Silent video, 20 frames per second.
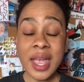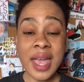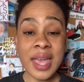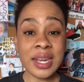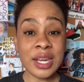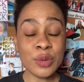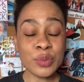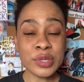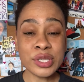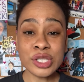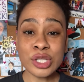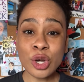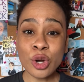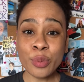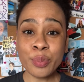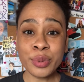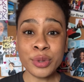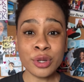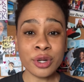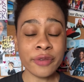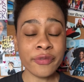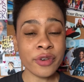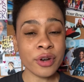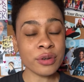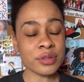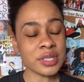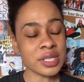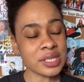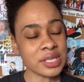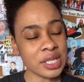And it was so
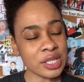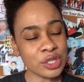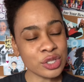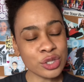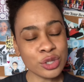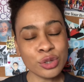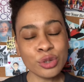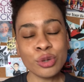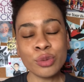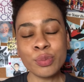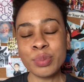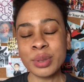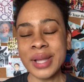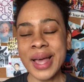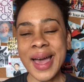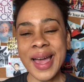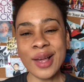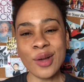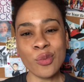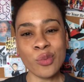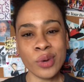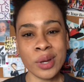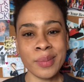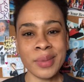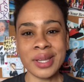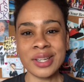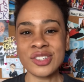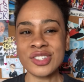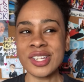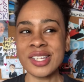beautiful to see 2 Black
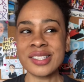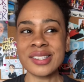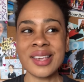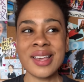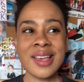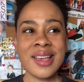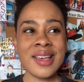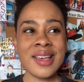women just